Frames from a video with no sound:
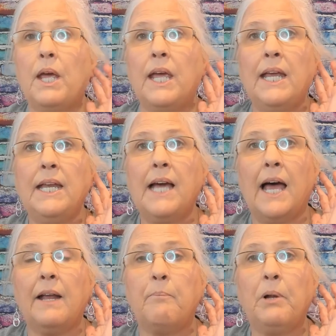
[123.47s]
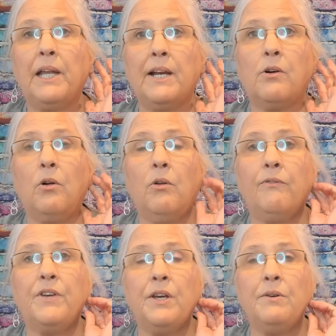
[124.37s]
any kind of political
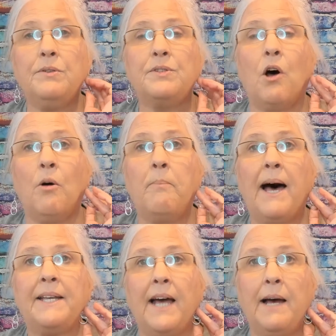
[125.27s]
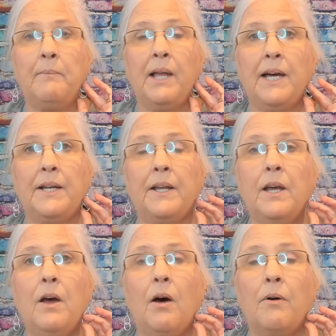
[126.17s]
views on my timeline,
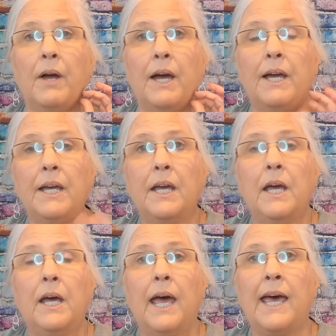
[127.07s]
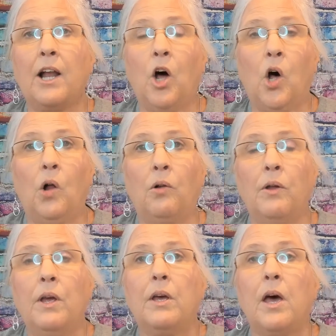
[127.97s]
okay, at all.
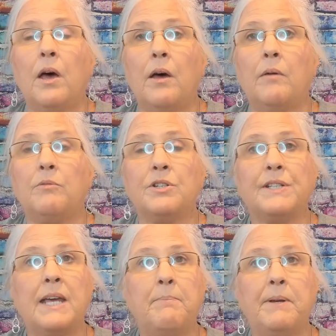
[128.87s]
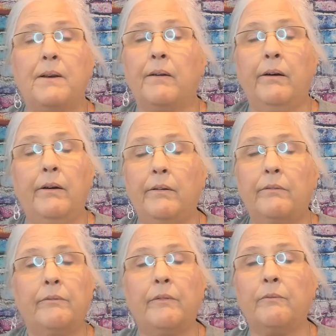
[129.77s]
Just keep it,
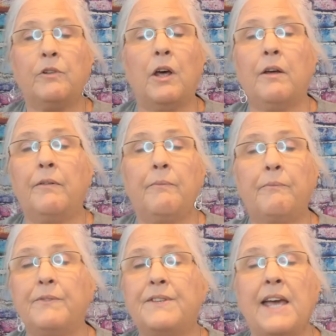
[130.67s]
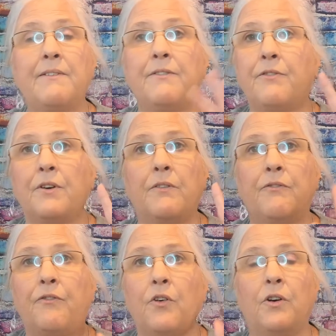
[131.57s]
save it
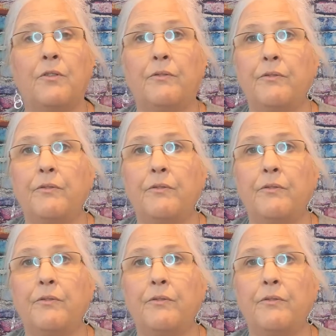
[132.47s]
for